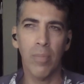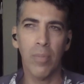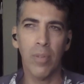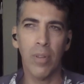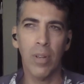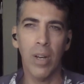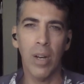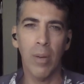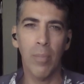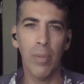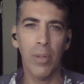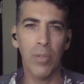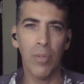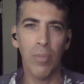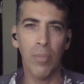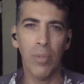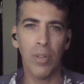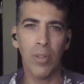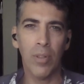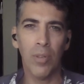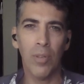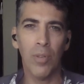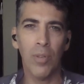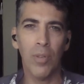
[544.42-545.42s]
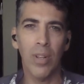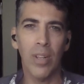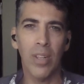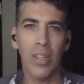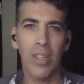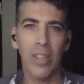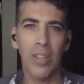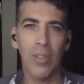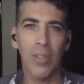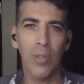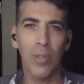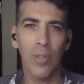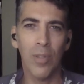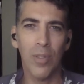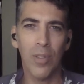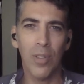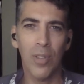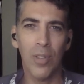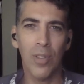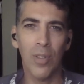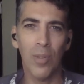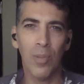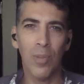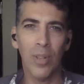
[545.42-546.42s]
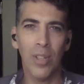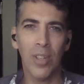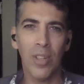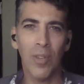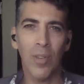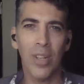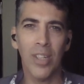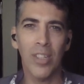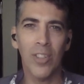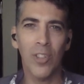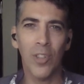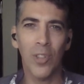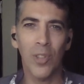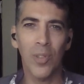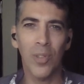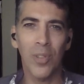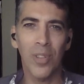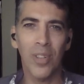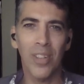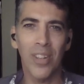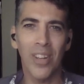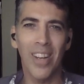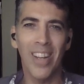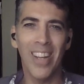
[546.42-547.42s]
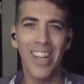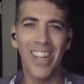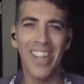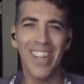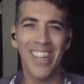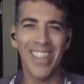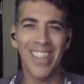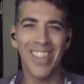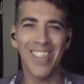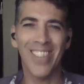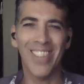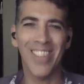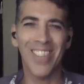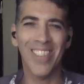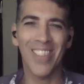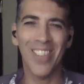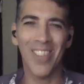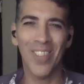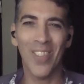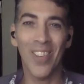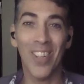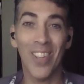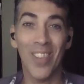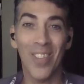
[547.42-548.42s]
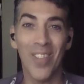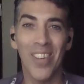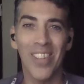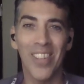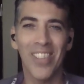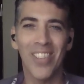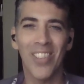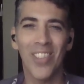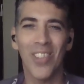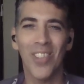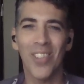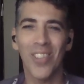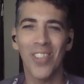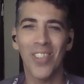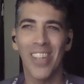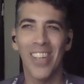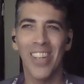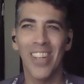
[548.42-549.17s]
comments from the crew like, this is just a really great shoot, you know, it's just a really fun shoot.